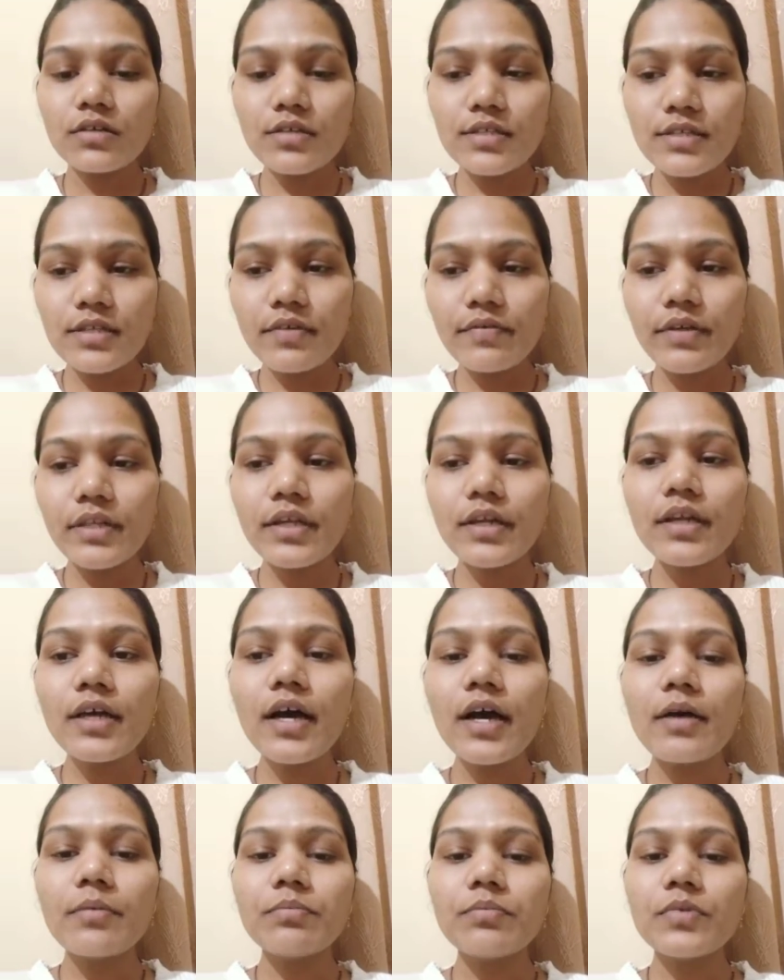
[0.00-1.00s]

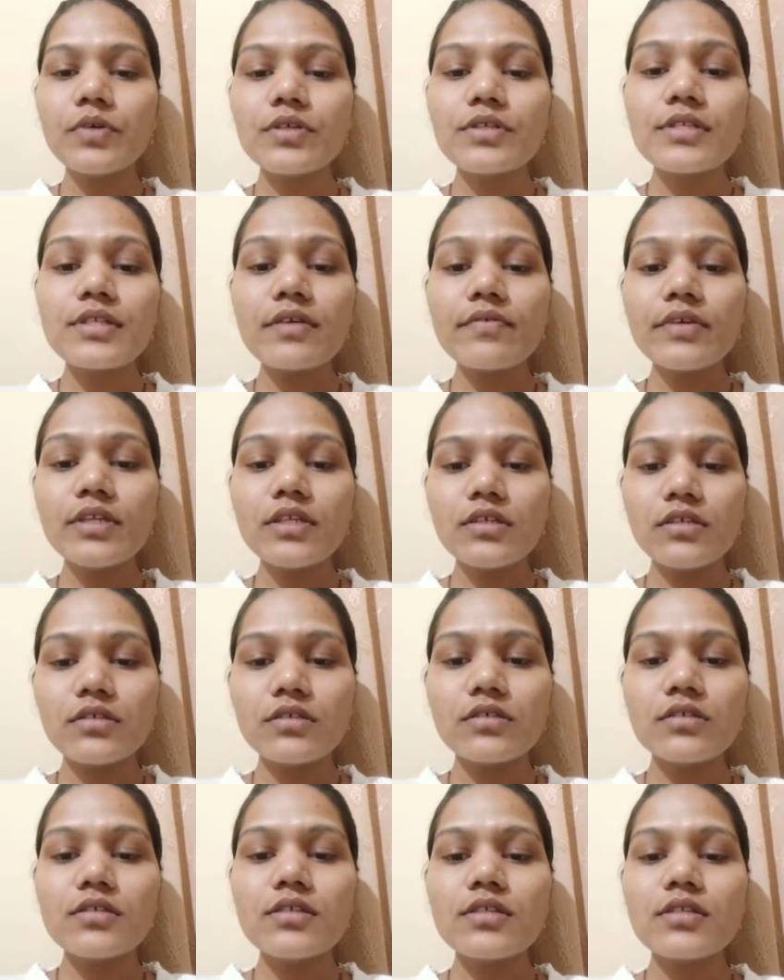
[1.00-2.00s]
7
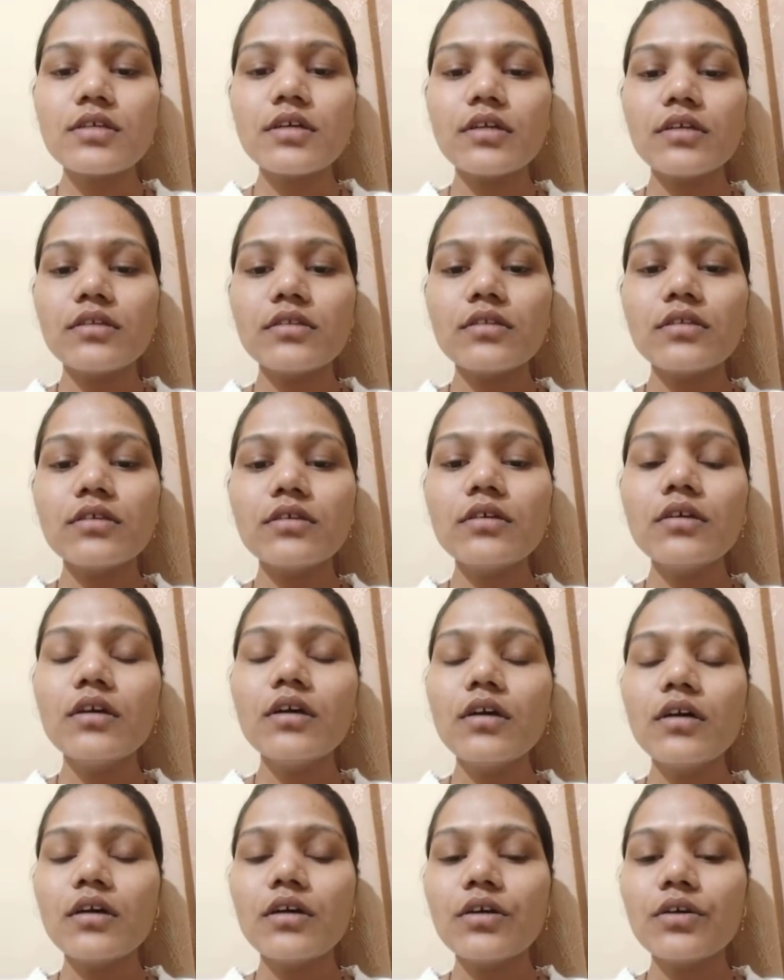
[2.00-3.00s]
years, and the
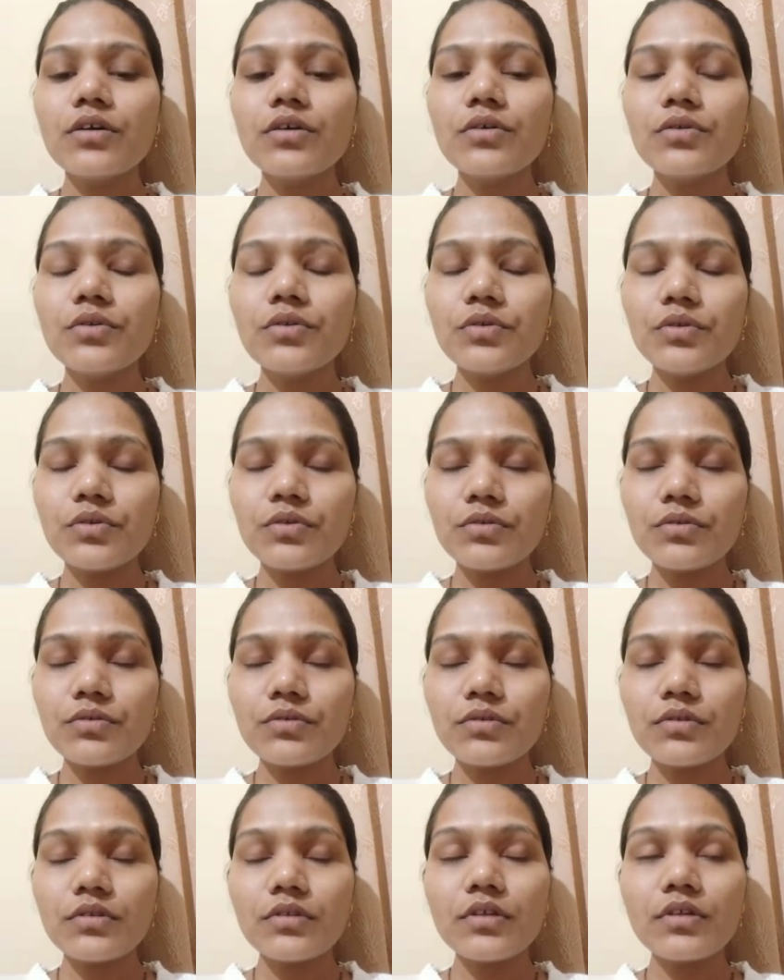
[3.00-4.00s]

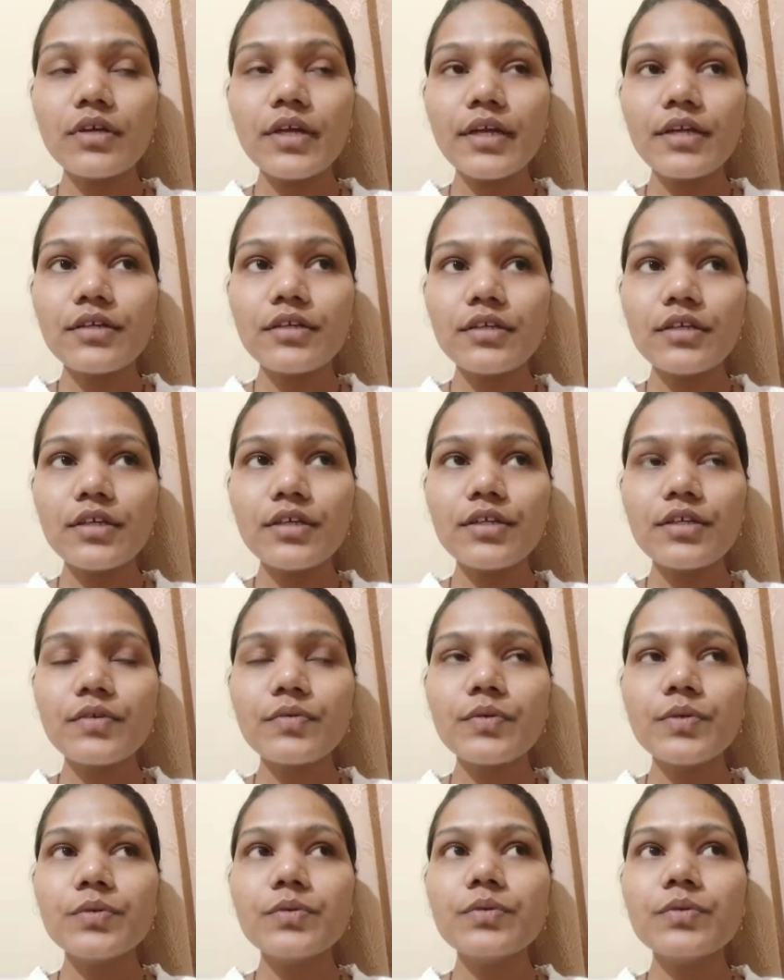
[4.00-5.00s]
NDA
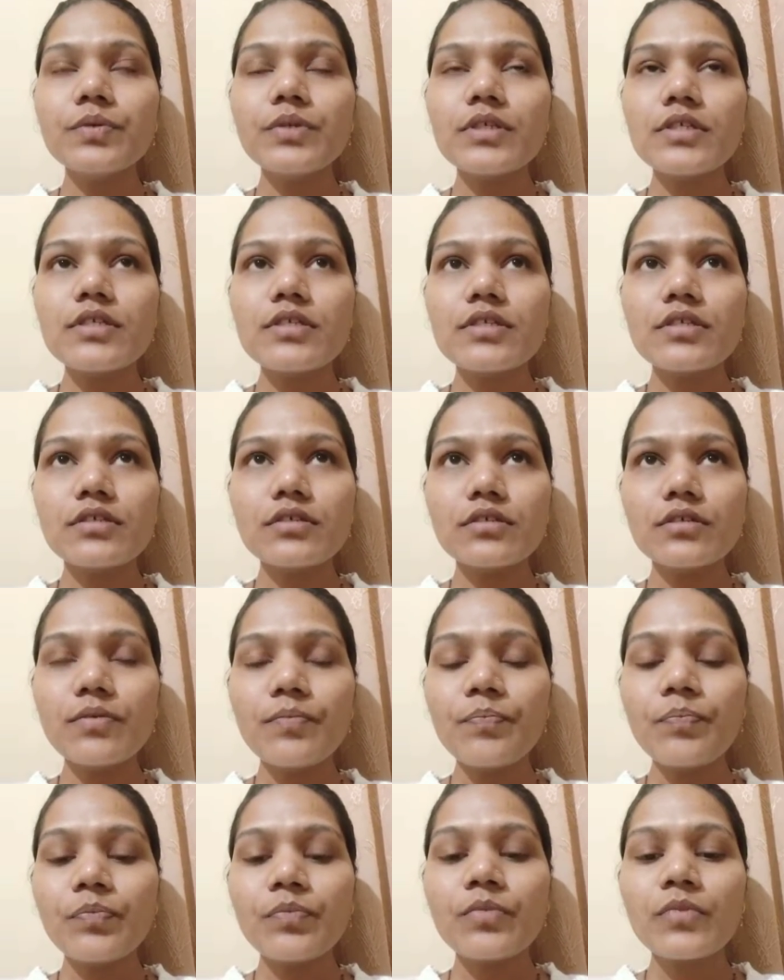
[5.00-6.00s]
review is done
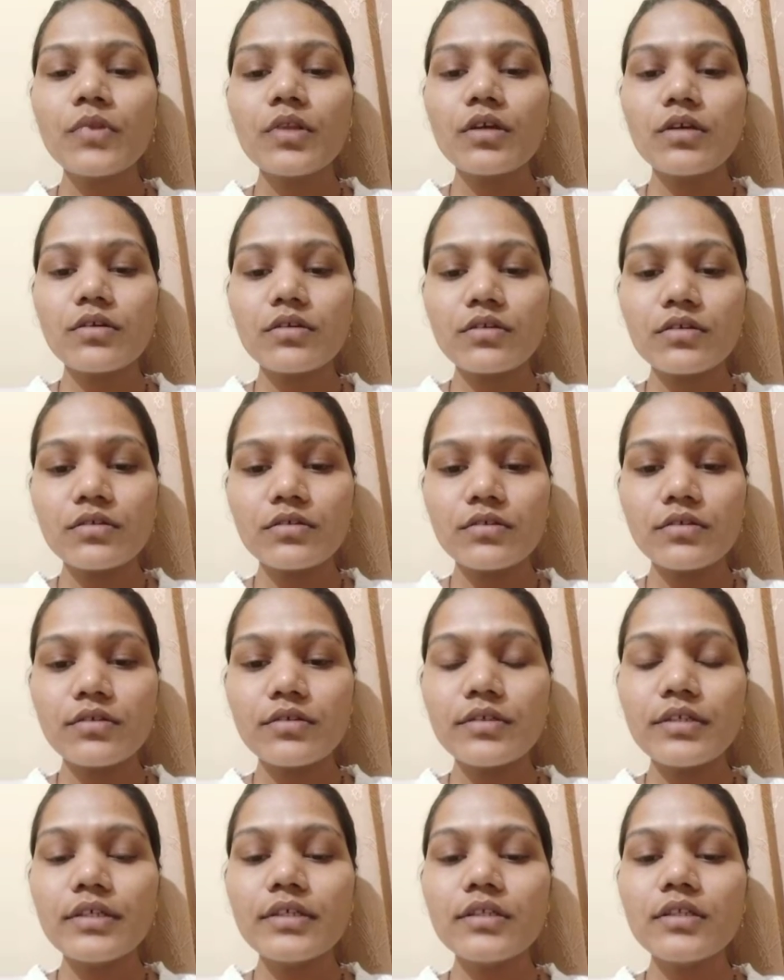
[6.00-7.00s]

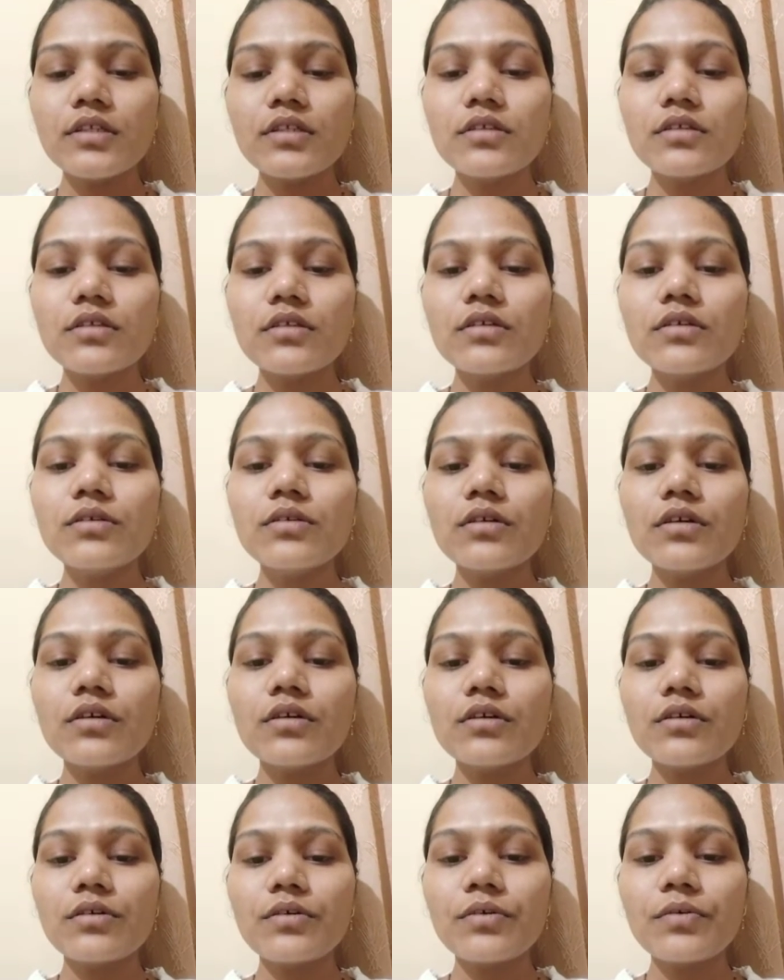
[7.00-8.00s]
in the
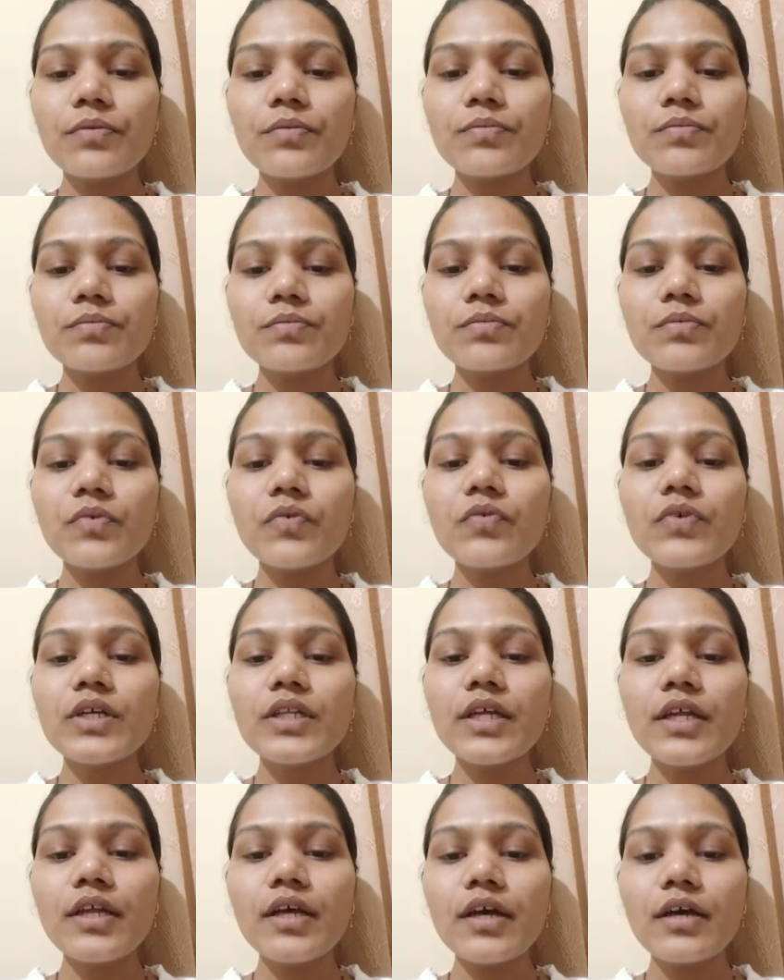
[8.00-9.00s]

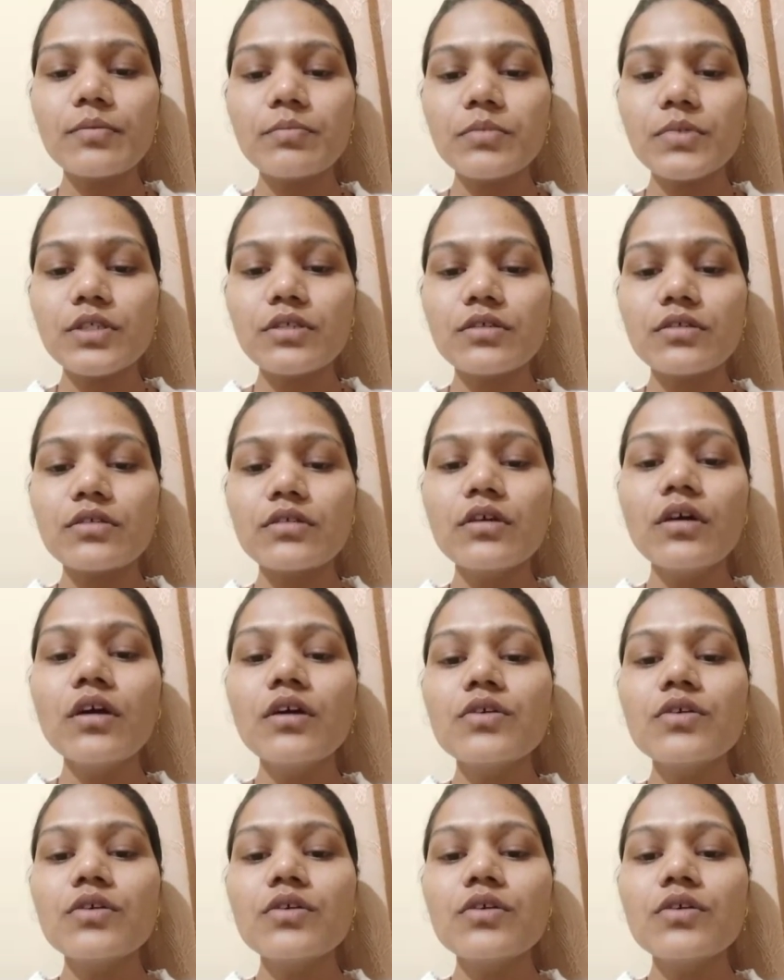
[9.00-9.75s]
1.5 year.